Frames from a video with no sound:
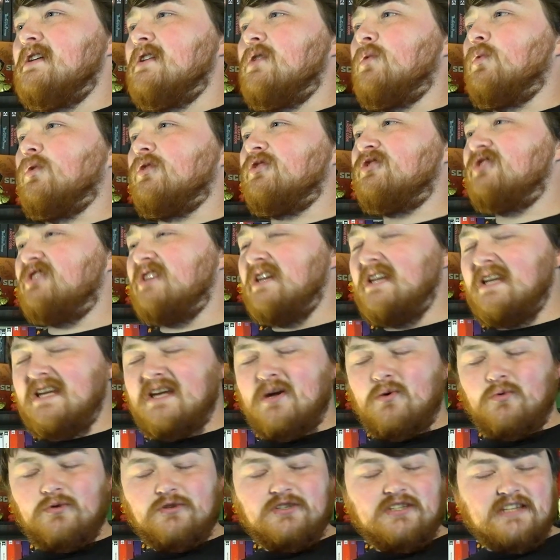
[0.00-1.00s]
We'll
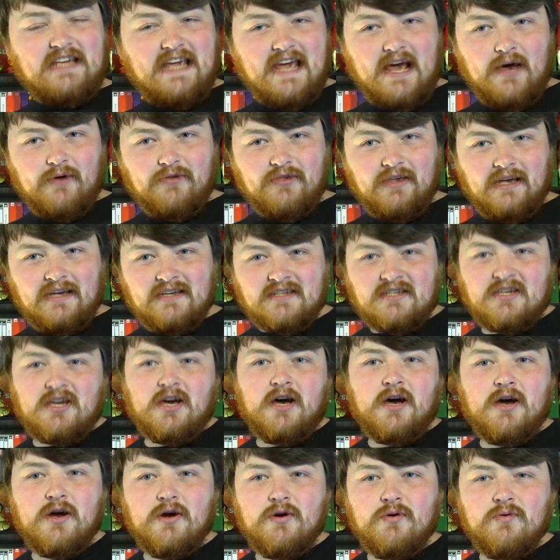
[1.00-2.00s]
see how things
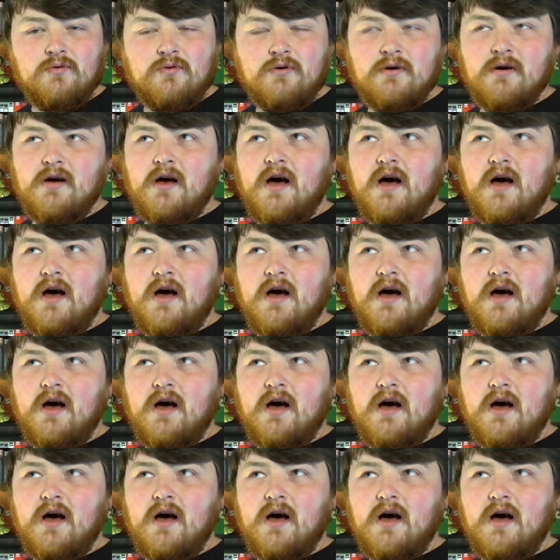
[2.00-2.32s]
go,